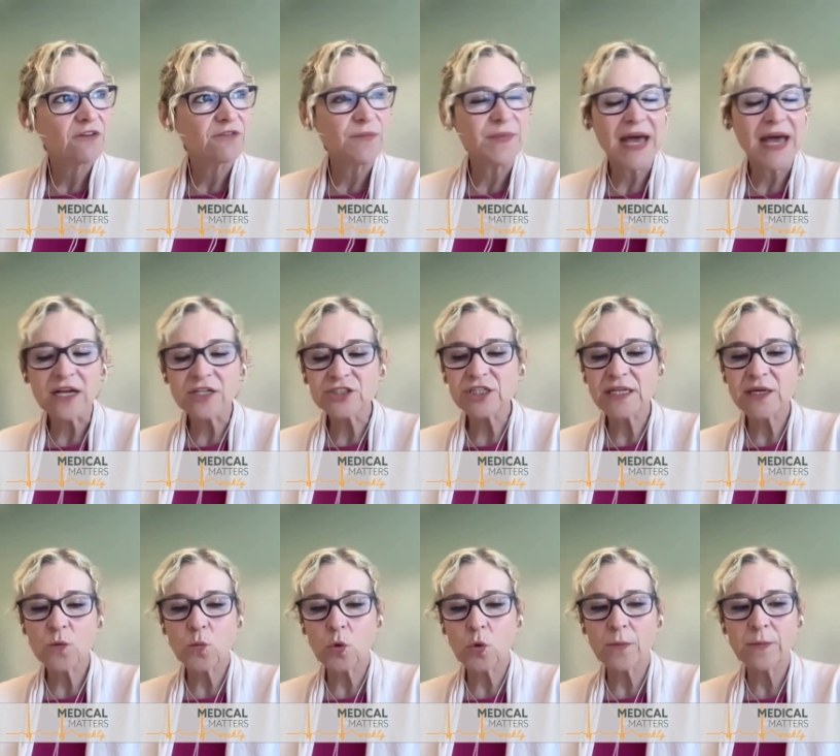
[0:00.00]
from the
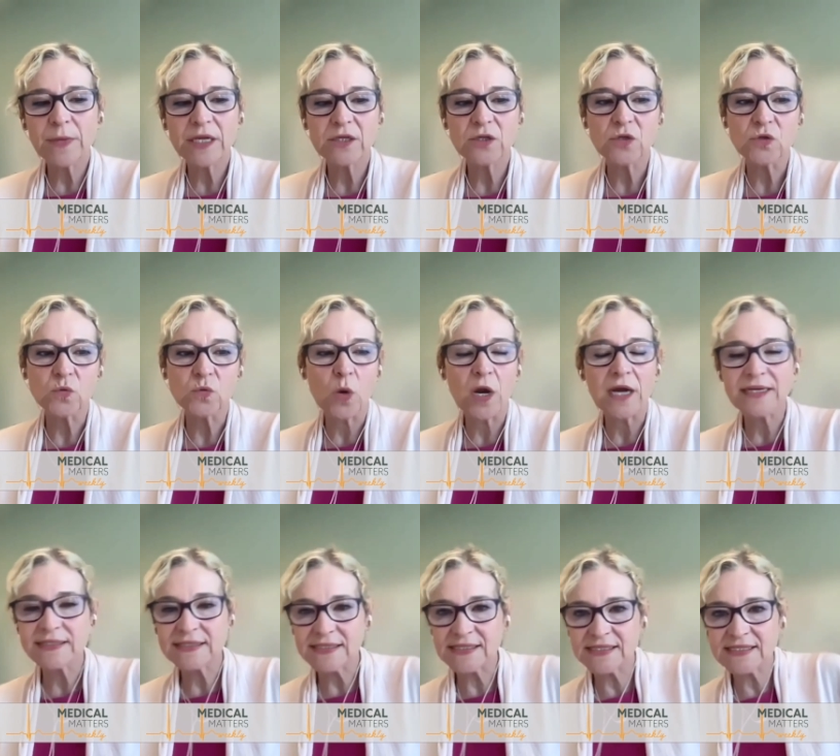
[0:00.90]
elderly woman who
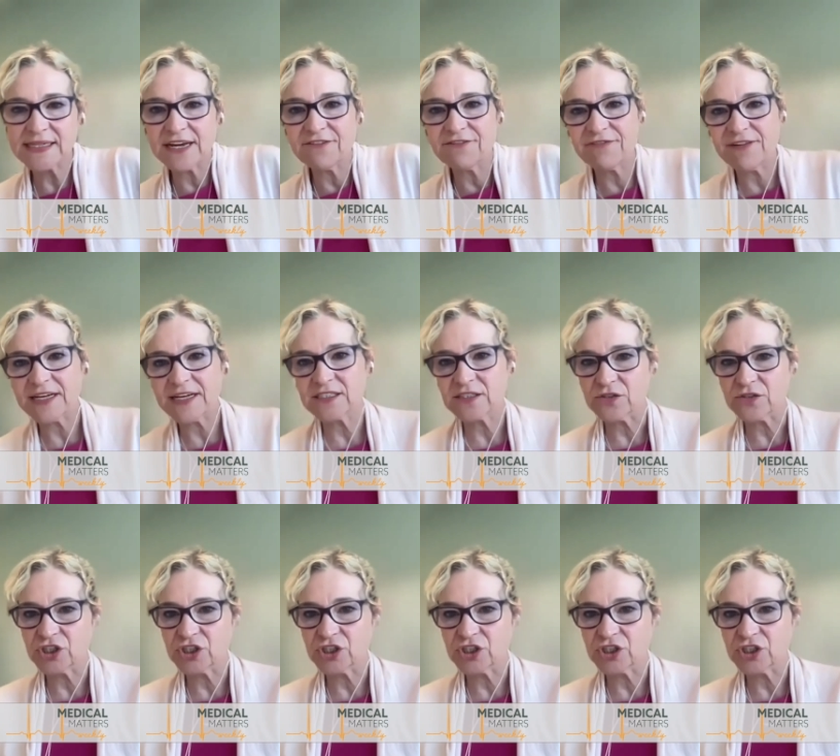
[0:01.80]
wanted to stay fit